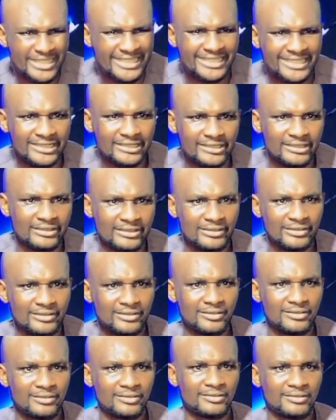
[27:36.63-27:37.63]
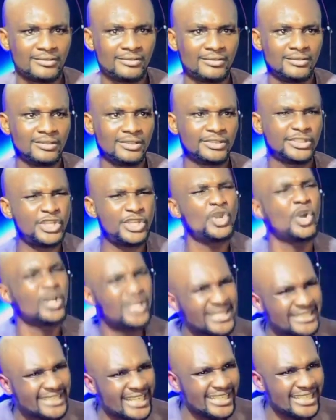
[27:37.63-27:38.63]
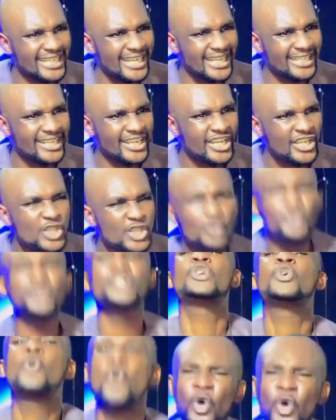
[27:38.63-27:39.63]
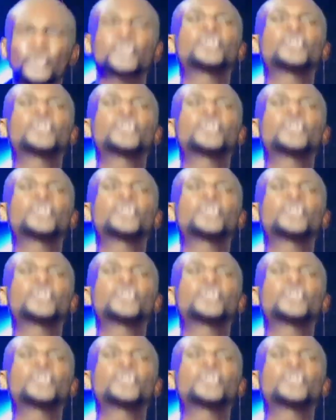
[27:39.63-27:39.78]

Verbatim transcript: go through it. Do you understand that? You will go